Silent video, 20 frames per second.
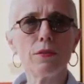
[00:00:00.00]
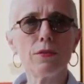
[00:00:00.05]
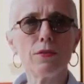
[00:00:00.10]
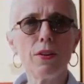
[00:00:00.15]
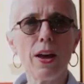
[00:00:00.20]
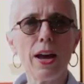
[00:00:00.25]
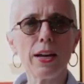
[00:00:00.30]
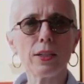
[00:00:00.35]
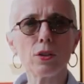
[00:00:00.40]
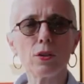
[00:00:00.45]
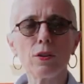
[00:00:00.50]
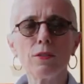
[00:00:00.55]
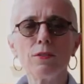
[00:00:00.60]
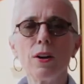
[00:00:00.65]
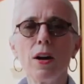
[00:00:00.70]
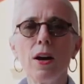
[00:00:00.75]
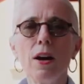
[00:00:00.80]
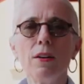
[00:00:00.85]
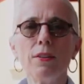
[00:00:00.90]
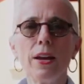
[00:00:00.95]
factor
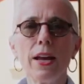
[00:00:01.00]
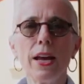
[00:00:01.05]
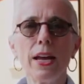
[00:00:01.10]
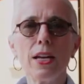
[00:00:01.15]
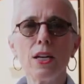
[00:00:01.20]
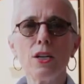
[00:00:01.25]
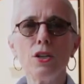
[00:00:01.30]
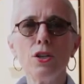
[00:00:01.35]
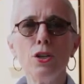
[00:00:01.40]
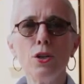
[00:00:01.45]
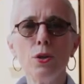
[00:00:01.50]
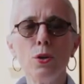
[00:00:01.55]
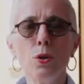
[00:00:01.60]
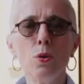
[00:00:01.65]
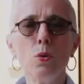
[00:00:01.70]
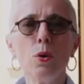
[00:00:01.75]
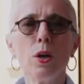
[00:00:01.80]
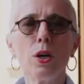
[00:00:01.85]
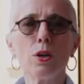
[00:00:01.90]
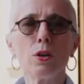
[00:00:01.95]
of a new
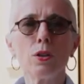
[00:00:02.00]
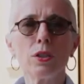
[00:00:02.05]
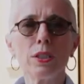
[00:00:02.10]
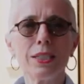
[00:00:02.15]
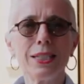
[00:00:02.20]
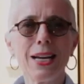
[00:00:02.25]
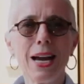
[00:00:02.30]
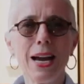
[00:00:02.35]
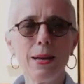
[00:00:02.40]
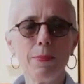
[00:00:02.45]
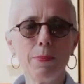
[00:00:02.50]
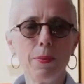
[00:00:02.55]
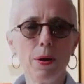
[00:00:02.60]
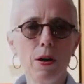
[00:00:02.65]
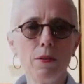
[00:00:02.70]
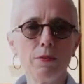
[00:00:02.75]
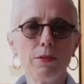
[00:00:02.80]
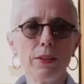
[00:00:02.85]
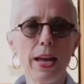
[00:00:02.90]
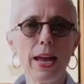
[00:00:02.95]
type
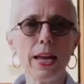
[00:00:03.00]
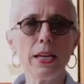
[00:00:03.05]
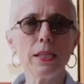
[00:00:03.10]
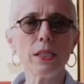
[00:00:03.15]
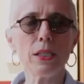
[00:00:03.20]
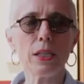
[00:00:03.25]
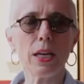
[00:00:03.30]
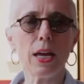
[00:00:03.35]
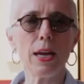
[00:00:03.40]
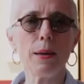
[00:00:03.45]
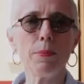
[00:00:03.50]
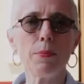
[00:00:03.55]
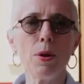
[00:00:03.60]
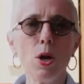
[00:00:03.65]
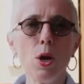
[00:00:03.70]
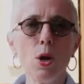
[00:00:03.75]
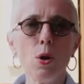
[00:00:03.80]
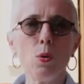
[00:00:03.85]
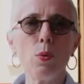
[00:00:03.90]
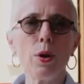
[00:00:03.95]
of landscape,
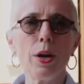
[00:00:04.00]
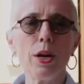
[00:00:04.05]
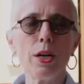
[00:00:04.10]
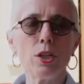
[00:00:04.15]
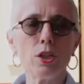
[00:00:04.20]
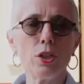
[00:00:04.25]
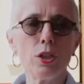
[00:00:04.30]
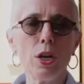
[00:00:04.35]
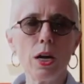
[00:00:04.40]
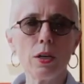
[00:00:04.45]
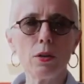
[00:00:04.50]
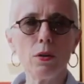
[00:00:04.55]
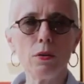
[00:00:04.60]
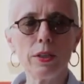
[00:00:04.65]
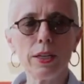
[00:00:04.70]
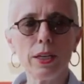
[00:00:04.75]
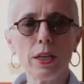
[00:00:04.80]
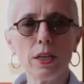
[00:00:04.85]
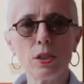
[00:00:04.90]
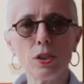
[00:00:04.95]
which not
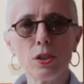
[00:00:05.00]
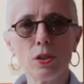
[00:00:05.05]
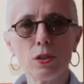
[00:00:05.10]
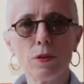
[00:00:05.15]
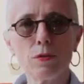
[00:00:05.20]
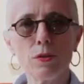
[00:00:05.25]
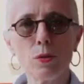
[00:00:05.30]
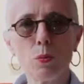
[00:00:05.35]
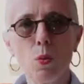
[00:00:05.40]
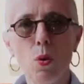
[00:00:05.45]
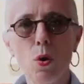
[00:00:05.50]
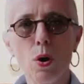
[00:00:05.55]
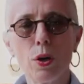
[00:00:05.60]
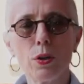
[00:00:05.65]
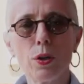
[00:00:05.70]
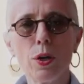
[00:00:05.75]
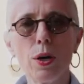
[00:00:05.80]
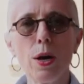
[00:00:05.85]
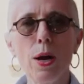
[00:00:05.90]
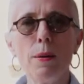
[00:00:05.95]
only conserves
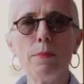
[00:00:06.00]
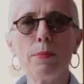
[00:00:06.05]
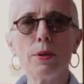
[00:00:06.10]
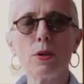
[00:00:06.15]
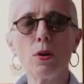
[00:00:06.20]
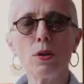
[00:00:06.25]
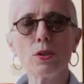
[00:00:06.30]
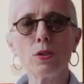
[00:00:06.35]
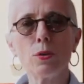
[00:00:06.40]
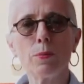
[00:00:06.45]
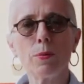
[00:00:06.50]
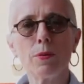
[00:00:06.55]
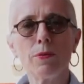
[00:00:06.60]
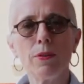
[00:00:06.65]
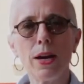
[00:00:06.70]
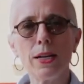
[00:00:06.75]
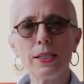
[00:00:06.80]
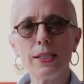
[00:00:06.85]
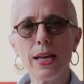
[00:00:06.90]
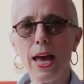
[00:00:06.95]
water but also
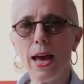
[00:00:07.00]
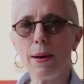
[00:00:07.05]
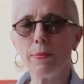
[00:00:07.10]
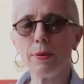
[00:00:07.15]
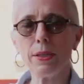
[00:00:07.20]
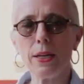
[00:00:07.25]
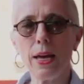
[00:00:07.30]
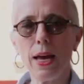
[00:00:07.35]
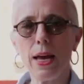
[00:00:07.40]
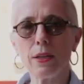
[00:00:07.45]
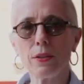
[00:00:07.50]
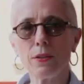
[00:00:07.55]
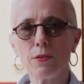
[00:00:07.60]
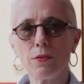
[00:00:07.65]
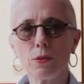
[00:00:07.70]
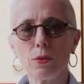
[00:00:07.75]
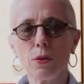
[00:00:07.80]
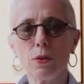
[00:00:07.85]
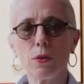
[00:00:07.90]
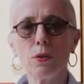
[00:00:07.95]
provides habitats
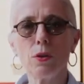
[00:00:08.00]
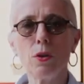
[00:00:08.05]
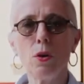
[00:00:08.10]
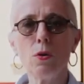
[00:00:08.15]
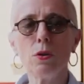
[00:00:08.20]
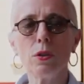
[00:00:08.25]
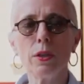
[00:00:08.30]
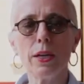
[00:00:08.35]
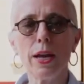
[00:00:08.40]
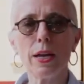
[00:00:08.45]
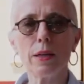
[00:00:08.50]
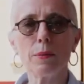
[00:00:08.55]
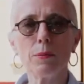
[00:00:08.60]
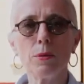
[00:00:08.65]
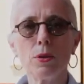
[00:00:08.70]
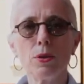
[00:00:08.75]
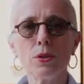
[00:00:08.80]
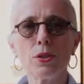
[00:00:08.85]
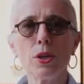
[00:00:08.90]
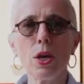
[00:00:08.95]
for local
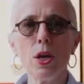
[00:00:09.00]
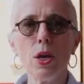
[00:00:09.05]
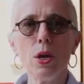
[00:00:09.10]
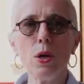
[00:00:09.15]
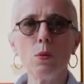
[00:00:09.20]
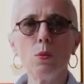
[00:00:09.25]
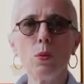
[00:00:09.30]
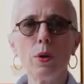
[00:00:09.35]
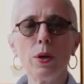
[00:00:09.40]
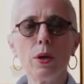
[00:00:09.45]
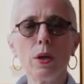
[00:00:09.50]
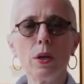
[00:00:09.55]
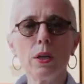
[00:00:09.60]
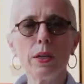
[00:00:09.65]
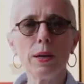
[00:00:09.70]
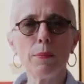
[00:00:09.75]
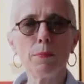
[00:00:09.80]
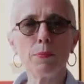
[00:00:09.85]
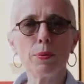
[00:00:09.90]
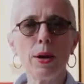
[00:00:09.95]
animals, will
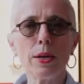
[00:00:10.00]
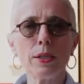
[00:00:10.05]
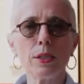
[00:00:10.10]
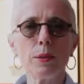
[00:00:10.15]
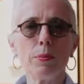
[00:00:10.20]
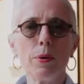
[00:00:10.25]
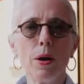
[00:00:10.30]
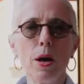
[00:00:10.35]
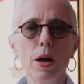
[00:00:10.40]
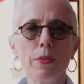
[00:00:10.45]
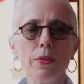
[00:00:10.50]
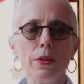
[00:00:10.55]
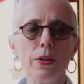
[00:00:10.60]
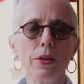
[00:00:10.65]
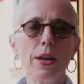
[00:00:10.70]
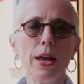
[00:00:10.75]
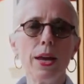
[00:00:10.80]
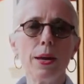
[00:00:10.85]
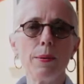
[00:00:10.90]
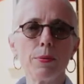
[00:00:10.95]
impress upon the
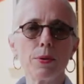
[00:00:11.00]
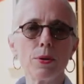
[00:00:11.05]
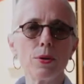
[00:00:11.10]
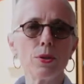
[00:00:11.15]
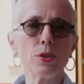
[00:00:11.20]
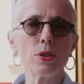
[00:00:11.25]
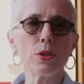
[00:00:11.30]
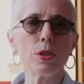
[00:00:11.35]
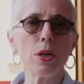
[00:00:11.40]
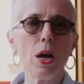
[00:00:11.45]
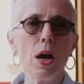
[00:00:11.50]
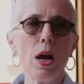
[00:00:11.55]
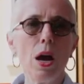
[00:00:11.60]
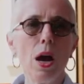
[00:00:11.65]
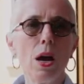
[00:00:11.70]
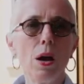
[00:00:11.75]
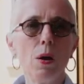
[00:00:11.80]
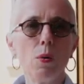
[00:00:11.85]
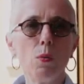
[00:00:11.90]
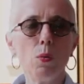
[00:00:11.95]
neighbors
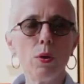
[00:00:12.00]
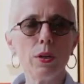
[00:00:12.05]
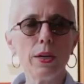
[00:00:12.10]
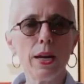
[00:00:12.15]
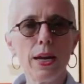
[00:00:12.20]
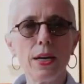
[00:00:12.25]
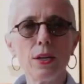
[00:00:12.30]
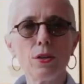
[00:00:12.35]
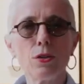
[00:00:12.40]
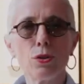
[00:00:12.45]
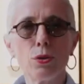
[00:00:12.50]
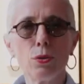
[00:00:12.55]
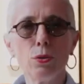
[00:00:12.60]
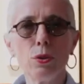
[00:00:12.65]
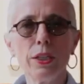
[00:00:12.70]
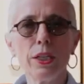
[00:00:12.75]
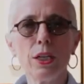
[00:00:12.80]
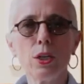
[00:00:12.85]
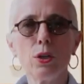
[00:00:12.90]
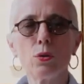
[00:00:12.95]
what a
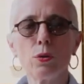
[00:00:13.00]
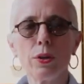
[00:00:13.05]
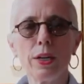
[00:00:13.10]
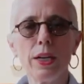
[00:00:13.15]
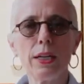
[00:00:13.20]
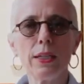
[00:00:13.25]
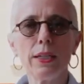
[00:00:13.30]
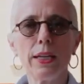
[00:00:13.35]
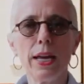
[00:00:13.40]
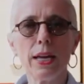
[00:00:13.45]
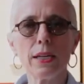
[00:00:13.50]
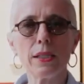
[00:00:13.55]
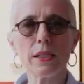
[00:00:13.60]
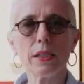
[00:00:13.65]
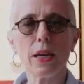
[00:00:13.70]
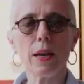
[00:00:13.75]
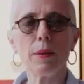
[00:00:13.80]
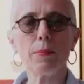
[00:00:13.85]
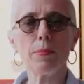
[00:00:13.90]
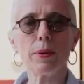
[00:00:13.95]
truly green
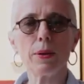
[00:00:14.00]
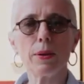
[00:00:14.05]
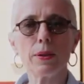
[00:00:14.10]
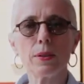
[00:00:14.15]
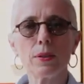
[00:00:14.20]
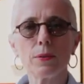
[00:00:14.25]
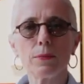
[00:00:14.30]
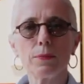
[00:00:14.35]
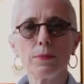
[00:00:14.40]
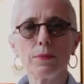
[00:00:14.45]
landscape is.